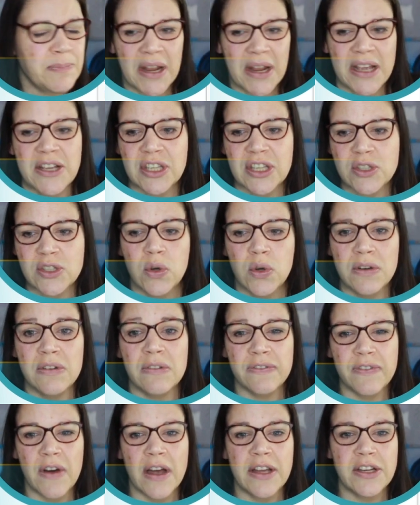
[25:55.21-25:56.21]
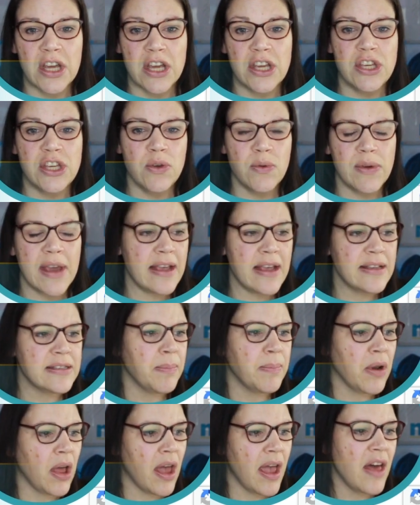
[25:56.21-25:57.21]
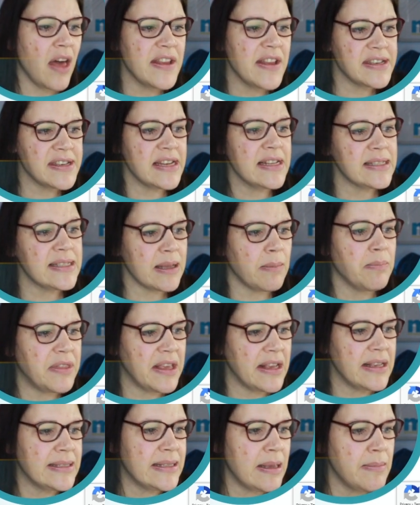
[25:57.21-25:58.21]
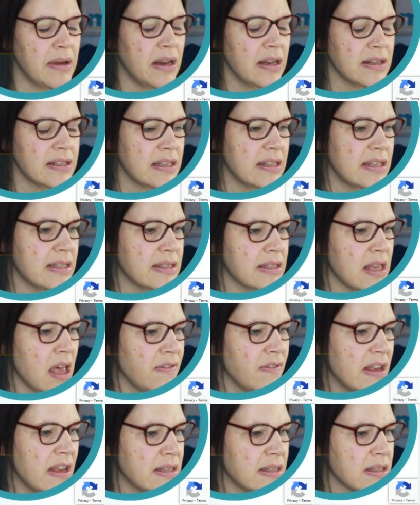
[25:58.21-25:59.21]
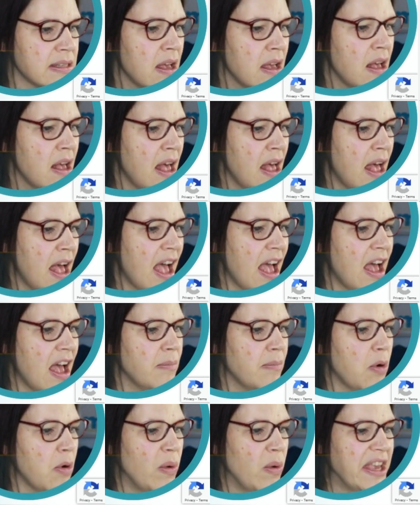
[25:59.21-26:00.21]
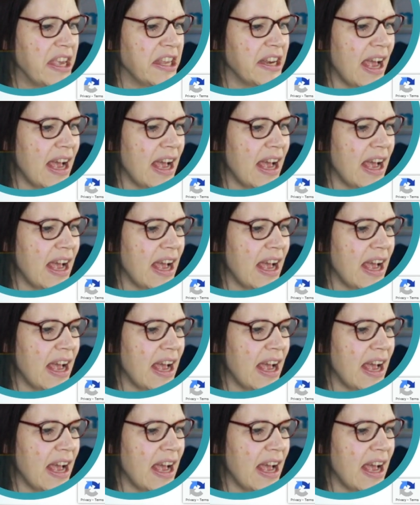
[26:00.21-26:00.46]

but I just couldn't find a UK supplier that did something similar to this service. We can